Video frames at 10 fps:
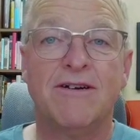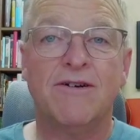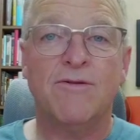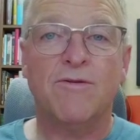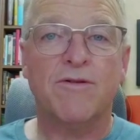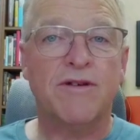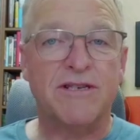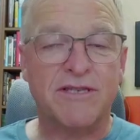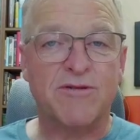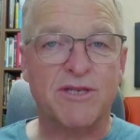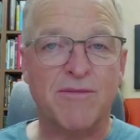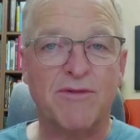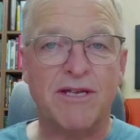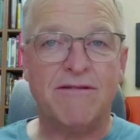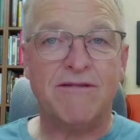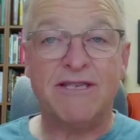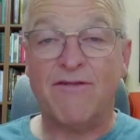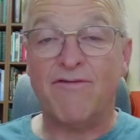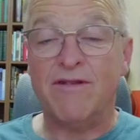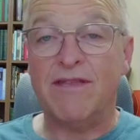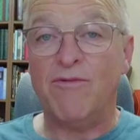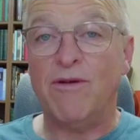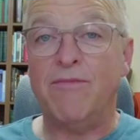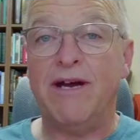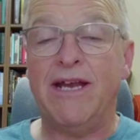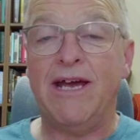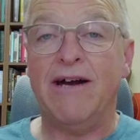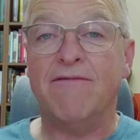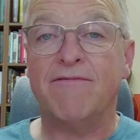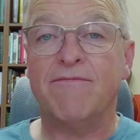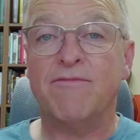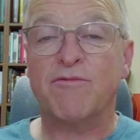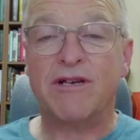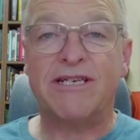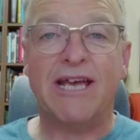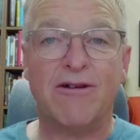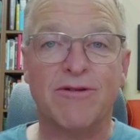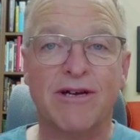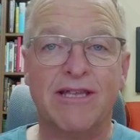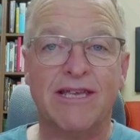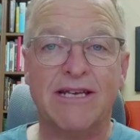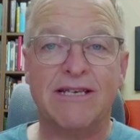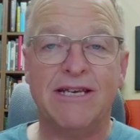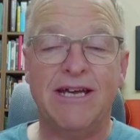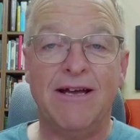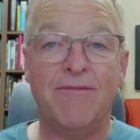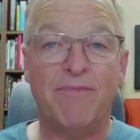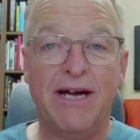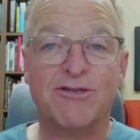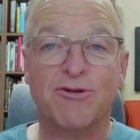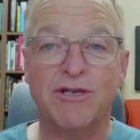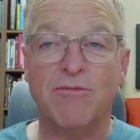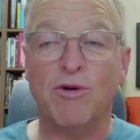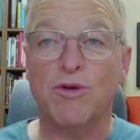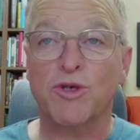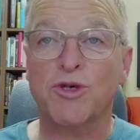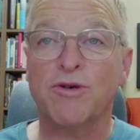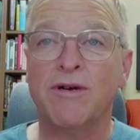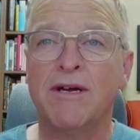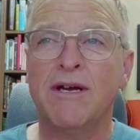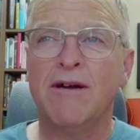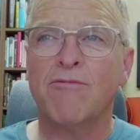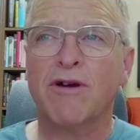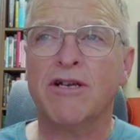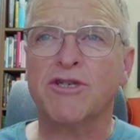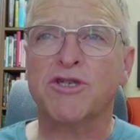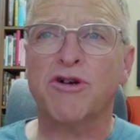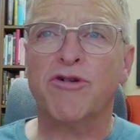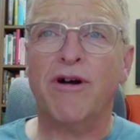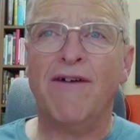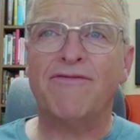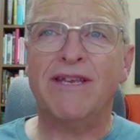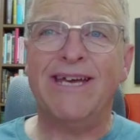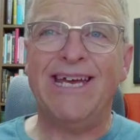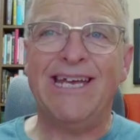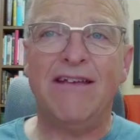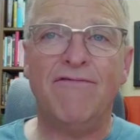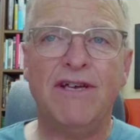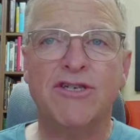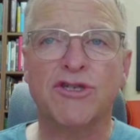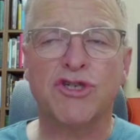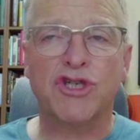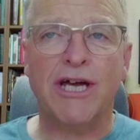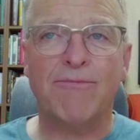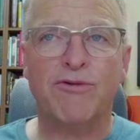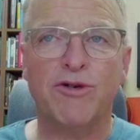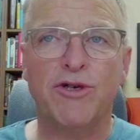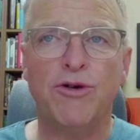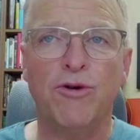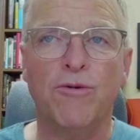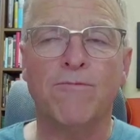Or is there something different that we might have? I'm going to take a look at that today. I'm Pastor Tim Holscher. We're going to start off today in Ephesians chapter 2.